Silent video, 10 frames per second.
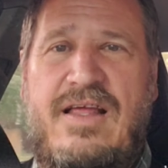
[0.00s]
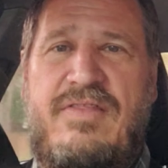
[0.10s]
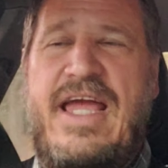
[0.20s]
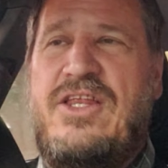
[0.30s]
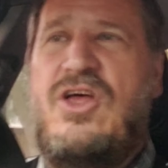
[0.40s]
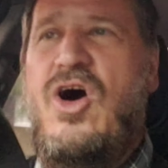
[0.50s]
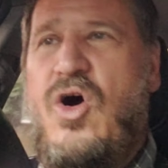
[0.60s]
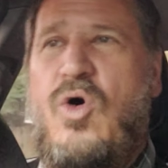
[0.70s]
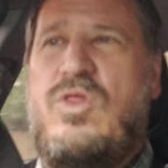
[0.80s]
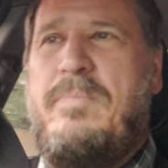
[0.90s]
They
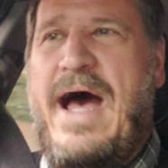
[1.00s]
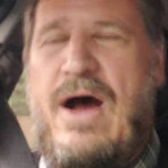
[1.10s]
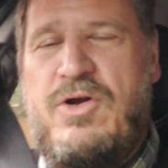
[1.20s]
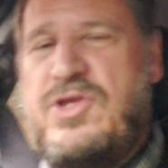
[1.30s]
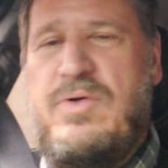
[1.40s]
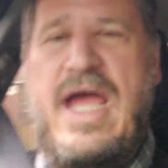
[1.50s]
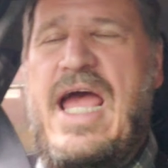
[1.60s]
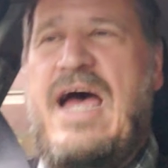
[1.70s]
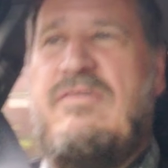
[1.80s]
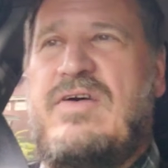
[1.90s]
know the power you
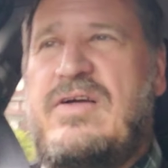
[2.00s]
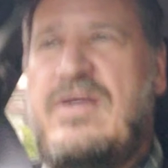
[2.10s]
have.